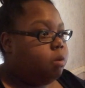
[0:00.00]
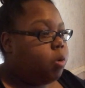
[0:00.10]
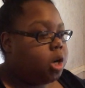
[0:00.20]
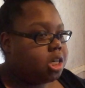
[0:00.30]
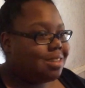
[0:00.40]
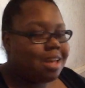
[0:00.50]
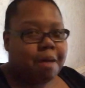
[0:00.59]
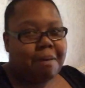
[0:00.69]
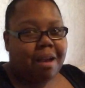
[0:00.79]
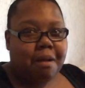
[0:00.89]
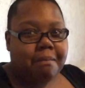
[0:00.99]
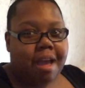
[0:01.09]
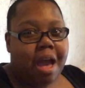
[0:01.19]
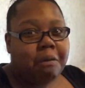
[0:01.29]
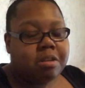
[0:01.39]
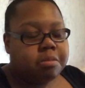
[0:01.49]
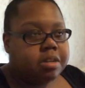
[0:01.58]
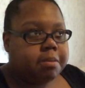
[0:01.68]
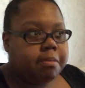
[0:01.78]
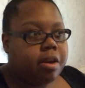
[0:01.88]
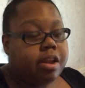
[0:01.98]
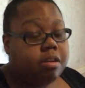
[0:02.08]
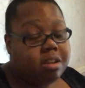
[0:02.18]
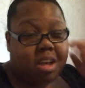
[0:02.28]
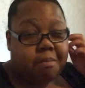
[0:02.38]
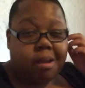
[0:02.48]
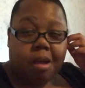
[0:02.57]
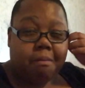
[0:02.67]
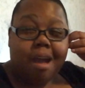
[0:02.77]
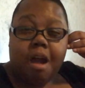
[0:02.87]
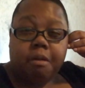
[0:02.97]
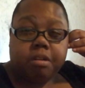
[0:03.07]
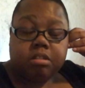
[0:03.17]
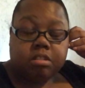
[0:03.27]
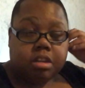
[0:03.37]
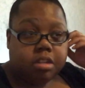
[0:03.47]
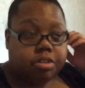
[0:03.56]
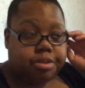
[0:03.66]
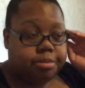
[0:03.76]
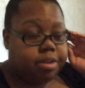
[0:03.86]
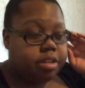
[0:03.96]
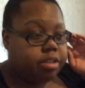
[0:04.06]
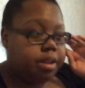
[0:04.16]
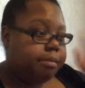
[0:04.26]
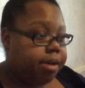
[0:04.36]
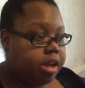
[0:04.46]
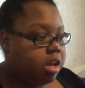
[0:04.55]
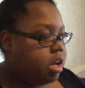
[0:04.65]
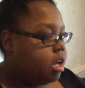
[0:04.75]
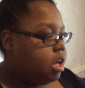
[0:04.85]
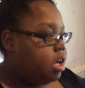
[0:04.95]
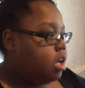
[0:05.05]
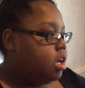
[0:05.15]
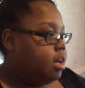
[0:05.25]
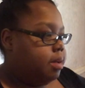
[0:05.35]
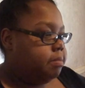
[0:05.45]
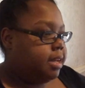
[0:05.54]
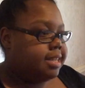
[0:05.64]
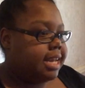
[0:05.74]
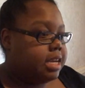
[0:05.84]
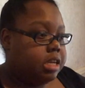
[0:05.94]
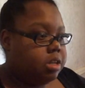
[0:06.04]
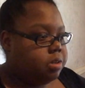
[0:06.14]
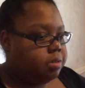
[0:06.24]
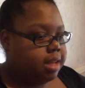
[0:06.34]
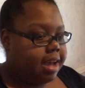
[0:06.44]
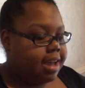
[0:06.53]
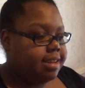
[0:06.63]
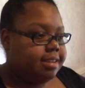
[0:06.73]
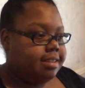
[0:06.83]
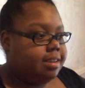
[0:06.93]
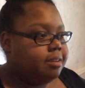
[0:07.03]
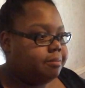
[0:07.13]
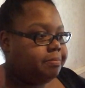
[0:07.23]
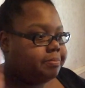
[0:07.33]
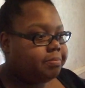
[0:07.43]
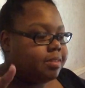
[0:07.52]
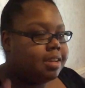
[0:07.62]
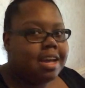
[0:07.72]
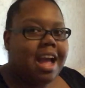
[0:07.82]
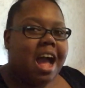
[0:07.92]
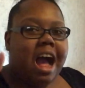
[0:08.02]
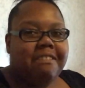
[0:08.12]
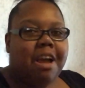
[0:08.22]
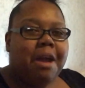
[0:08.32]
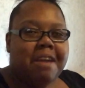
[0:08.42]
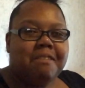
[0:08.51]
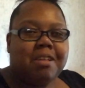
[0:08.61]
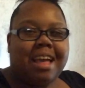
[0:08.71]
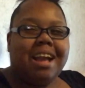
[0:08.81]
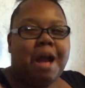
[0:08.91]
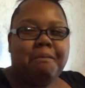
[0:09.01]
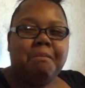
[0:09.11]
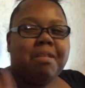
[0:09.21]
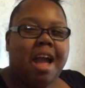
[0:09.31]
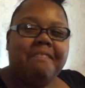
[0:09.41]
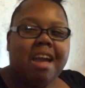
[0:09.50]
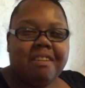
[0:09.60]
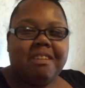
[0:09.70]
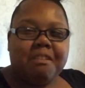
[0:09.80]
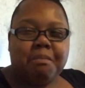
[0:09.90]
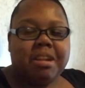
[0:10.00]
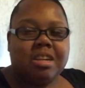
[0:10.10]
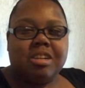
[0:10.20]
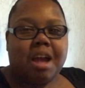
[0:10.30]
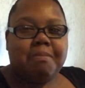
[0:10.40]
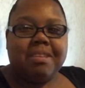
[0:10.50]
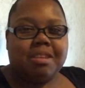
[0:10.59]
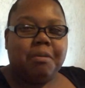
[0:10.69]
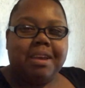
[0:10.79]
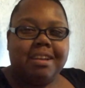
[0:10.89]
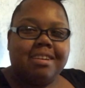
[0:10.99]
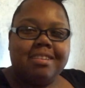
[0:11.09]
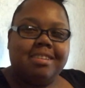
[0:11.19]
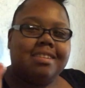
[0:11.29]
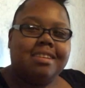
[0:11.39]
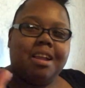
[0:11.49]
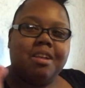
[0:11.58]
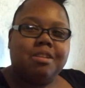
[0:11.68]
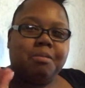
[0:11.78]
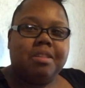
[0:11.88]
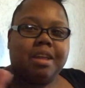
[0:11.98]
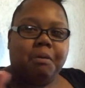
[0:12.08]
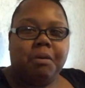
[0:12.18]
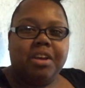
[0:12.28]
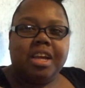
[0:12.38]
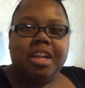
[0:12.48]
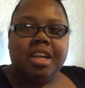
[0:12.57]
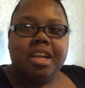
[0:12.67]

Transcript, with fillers: or just cut back on my hours, which I'm already gonna cut back on my hours in 2 weeks anyway. Because I need to, like, I just, have y'all ever, like, comment below, have y'all ever been in a job that's so inconsistent as to what they want?